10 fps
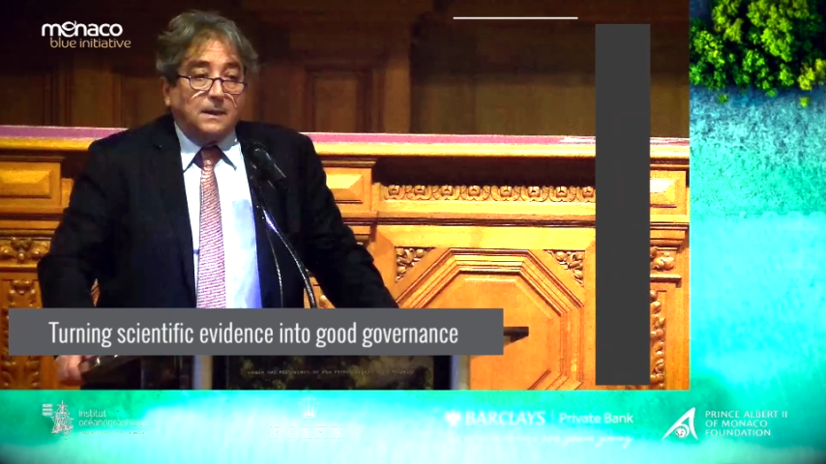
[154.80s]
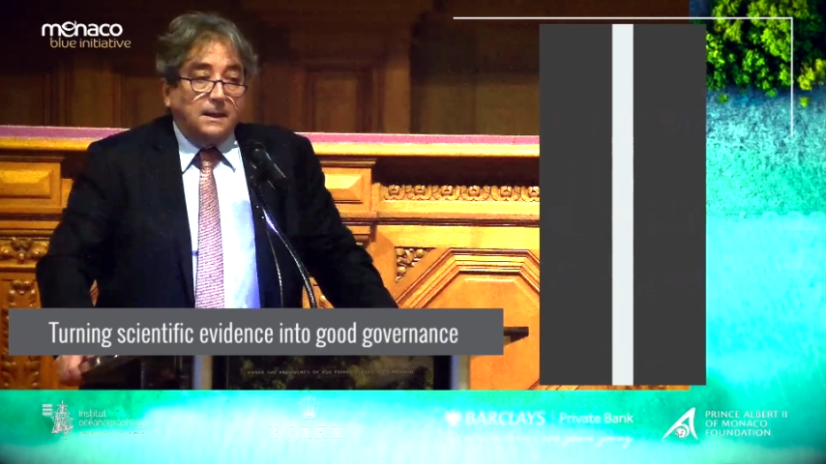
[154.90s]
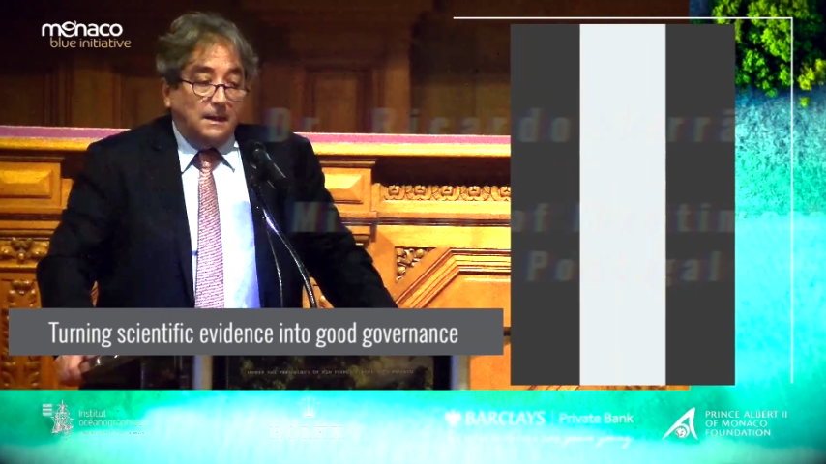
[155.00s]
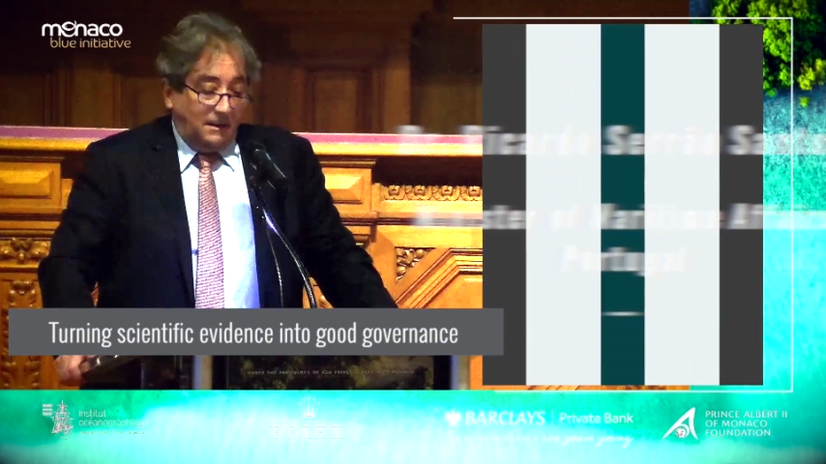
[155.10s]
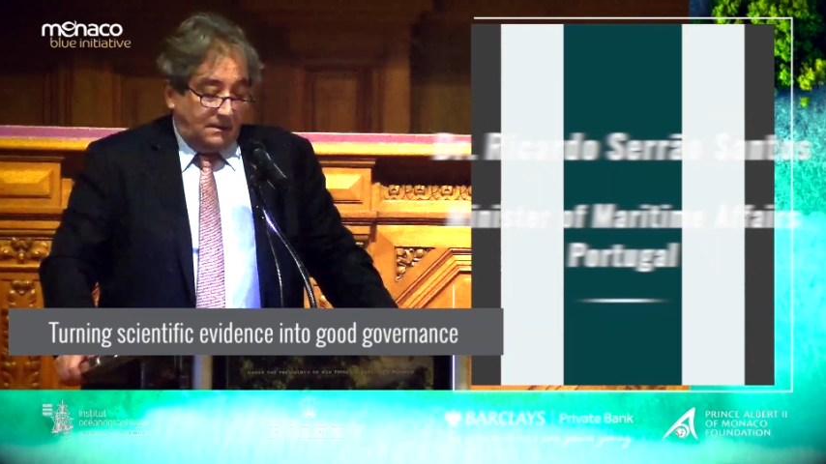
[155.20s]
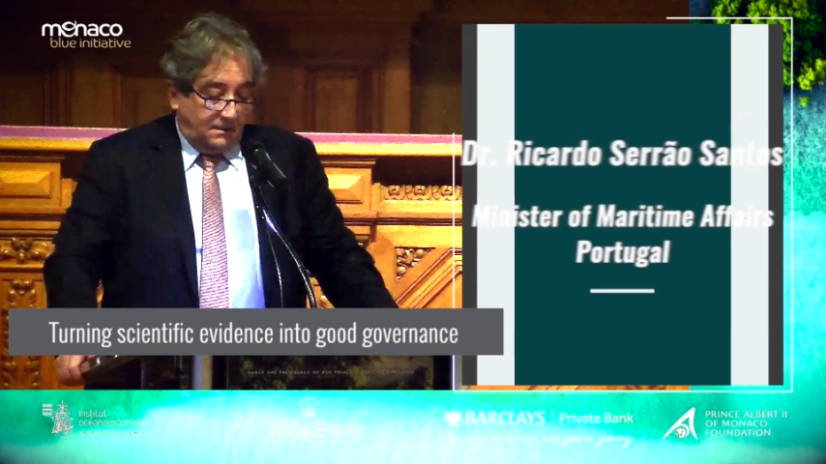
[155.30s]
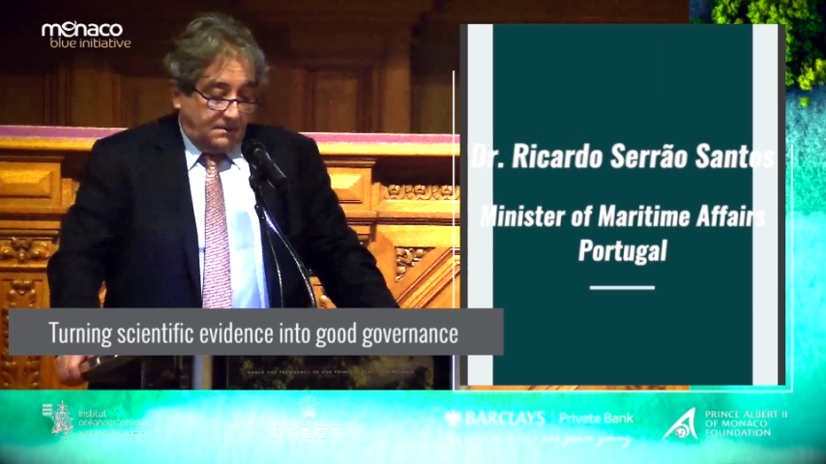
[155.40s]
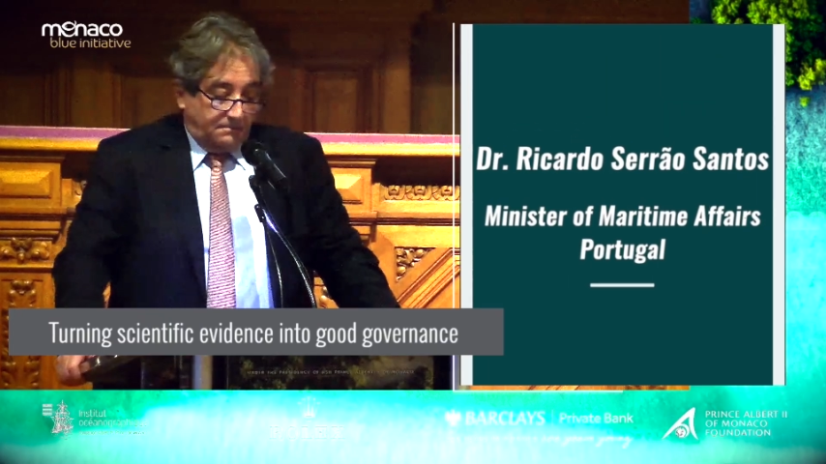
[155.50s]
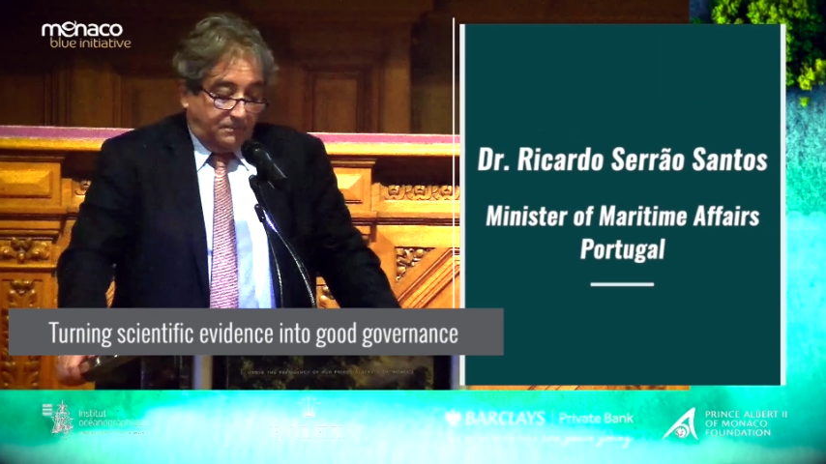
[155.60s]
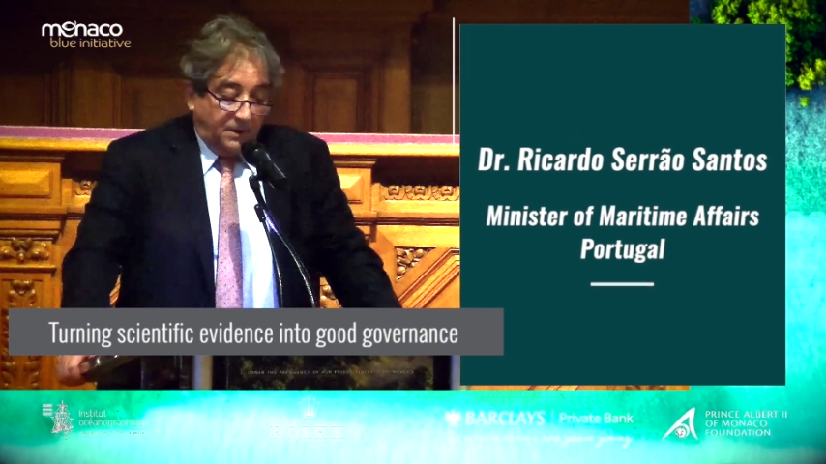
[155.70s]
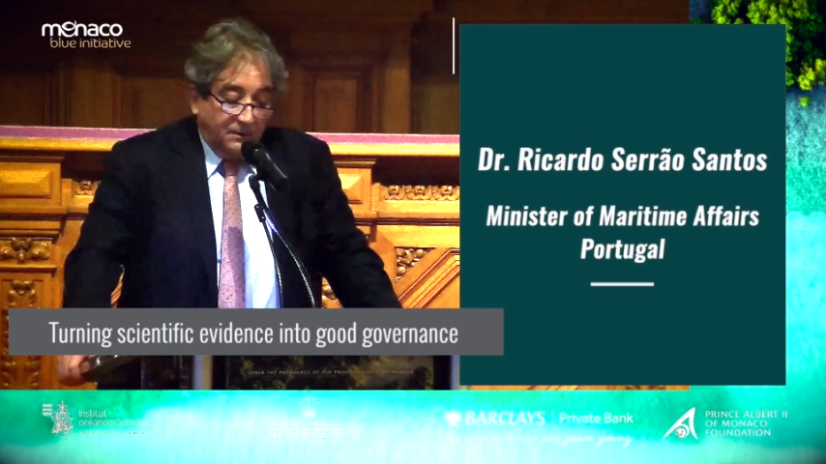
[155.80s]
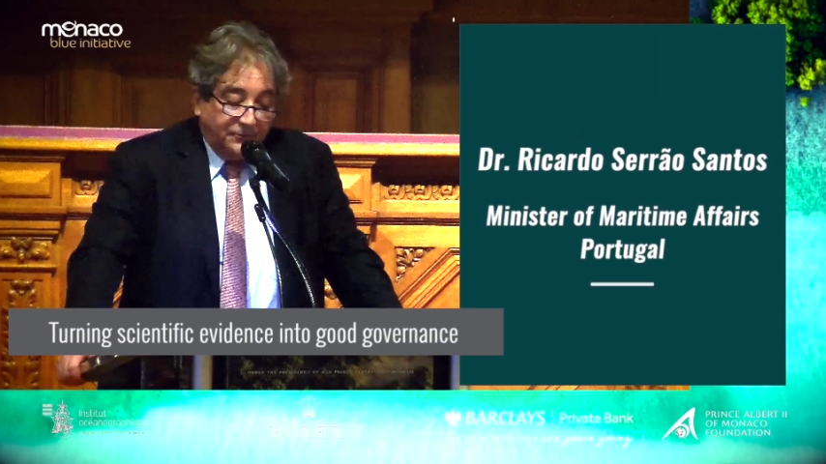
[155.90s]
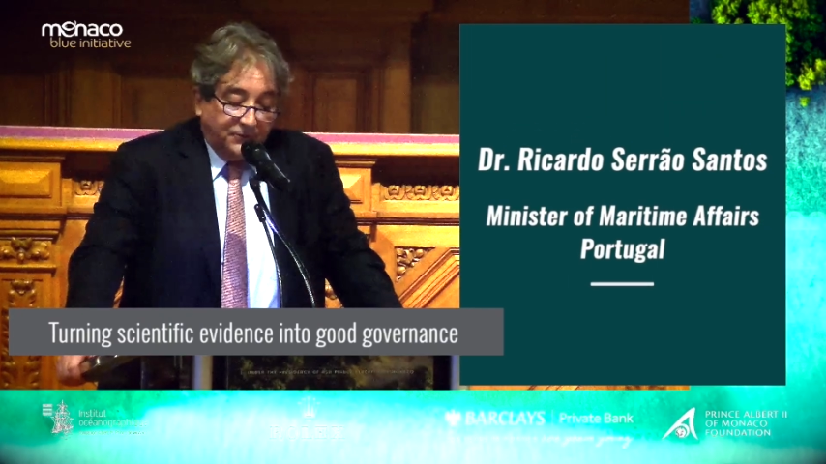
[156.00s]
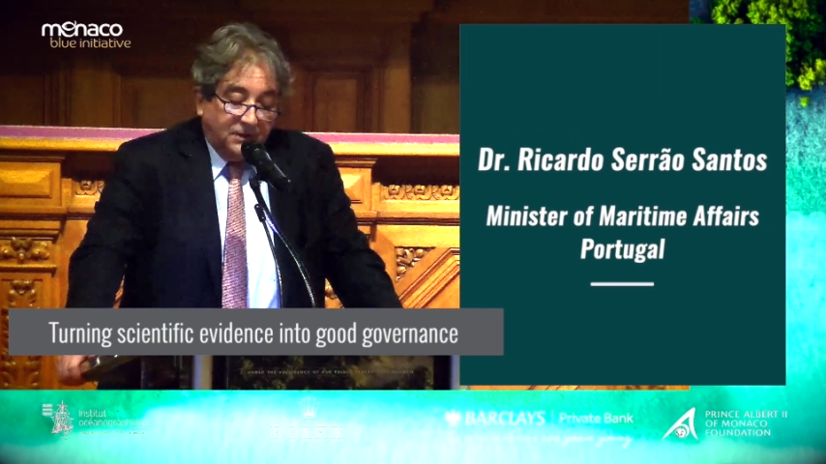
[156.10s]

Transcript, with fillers: les preuves